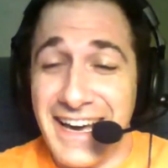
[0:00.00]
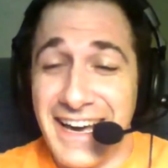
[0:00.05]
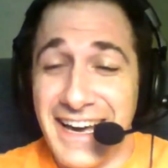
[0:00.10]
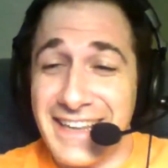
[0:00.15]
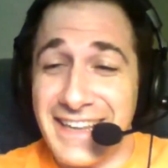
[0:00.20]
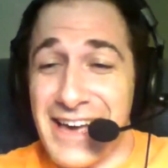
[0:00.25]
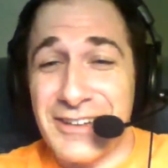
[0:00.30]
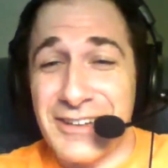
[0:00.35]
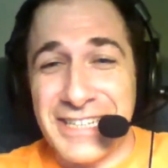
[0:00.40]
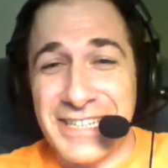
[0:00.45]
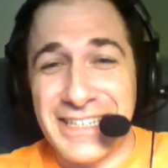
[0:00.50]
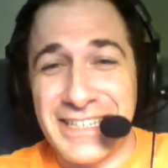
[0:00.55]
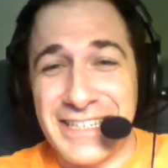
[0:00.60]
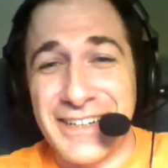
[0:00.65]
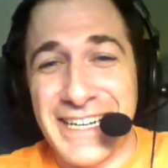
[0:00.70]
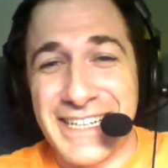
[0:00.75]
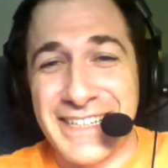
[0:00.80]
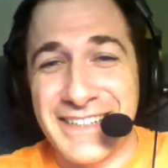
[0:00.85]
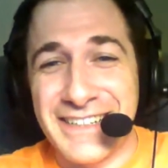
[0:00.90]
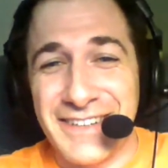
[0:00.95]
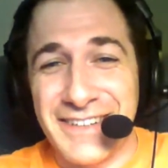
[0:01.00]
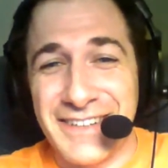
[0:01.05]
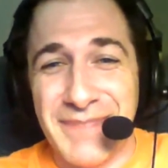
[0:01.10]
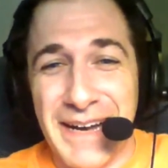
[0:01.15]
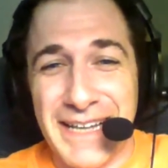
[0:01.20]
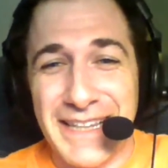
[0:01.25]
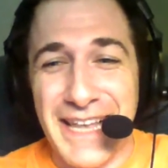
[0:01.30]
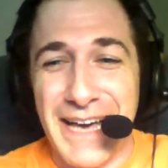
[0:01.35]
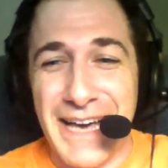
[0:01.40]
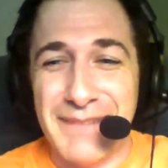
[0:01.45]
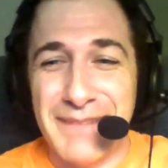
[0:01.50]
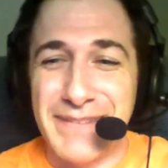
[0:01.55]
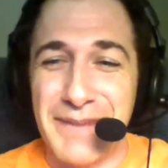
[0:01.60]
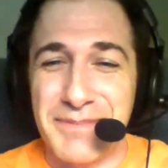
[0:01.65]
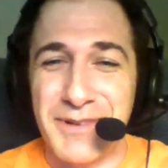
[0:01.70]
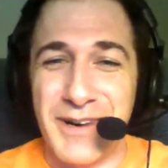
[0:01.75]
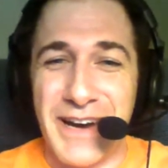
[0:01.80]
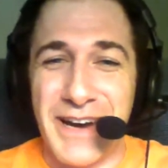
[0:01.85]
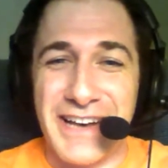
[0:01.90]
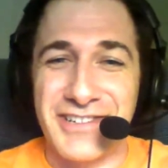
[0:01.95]
Yeah, that was the sound of my
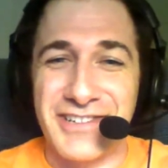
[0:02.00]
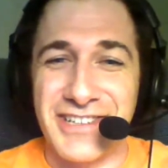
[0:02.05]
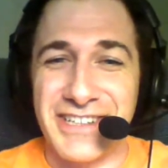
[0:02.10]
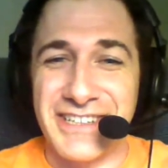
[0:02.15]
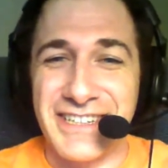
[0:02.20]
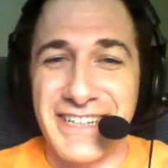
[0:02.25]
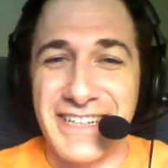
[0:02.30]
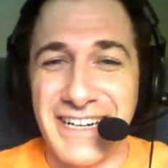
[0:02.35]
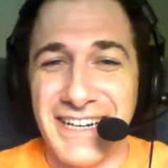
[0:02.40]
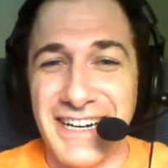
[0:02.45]
laptop crashing.